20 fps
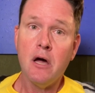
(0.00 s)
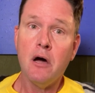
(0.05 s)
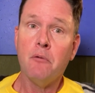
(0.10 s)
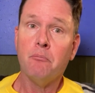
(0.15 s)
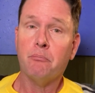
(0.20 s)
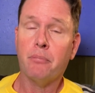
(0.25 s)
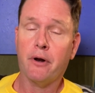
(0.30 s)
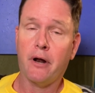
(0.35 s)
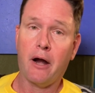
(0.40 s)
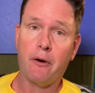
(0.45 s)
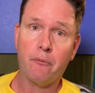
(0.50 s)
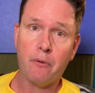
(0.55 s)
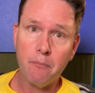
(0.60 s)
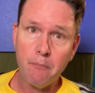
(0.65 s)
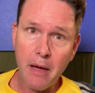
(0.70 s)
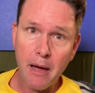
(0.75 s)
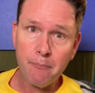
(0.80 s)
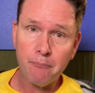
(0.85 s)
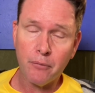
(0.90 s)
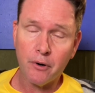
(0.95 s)
But I
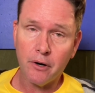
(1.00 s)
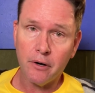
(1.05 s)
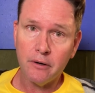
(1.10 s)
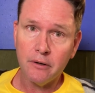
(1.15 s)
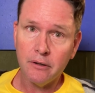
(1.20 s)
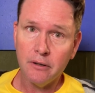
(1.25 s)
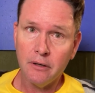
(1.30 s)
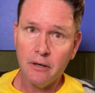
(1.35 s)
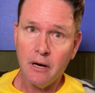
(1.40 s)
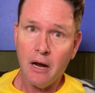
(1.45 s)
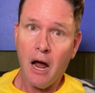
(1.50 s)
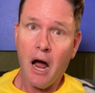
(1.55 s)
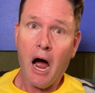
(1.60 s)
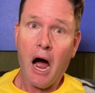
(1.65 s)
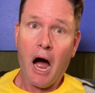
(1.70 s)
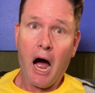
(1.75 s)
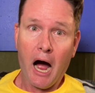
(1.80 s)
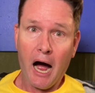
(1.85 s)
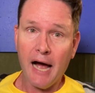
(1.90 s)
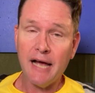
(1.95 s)
remember
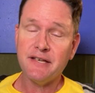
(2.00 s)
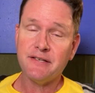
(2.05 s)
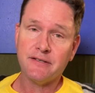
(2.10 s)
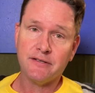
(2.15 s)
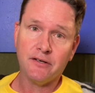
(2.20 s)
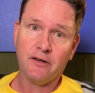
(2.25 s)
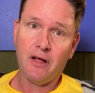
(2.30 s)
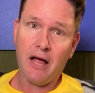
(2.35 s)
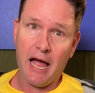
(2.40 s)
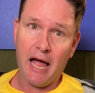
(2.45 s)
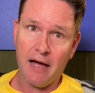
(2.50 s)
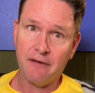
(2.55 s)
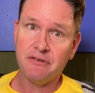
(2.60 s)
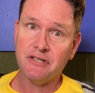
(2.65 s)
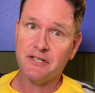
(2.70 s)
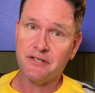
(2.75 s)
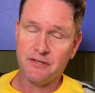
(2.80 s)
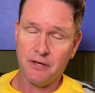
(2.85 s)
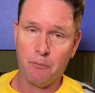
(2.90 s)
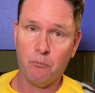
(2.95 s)
I still have a
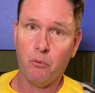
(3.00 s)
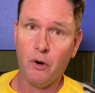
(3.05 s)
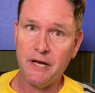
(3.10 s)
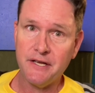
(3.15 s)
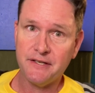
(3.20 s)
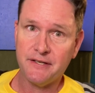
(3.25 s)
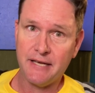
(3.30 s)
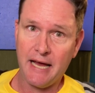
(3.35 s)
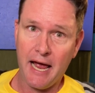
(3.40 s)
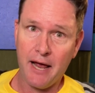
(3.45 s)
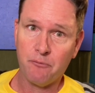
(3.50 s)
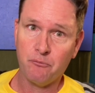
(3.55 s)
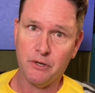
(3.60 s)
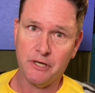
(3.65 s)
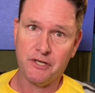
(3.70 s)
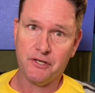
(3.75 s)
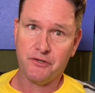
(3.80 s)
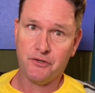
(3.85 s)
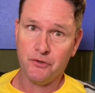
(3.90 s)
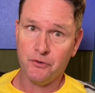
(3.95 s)
Subway
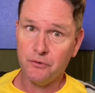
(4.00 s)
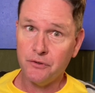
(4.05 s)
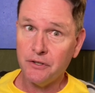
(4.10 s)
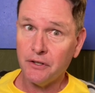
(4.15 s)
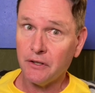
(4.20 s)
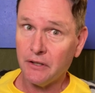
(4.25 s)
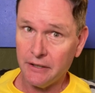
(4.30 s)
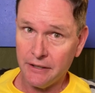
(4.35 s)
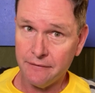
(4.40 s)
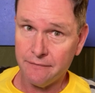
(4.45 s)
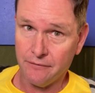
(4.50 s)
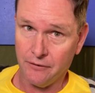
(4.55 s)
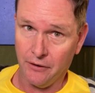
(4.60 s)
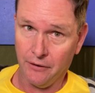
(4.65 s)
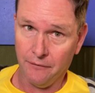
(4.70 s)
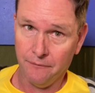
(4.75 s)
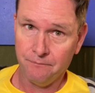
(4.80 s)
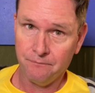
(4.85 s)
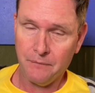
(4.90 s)
sandwich to deliver.